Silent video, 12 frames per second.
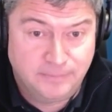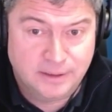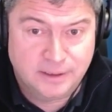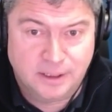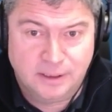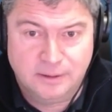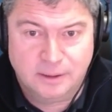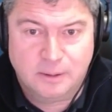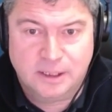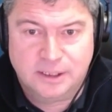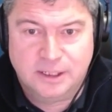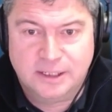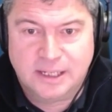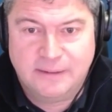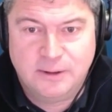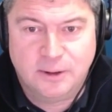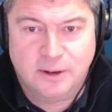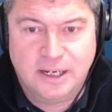So the question is,
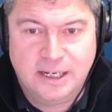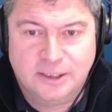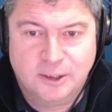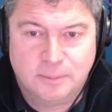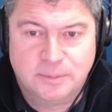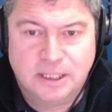have you got any top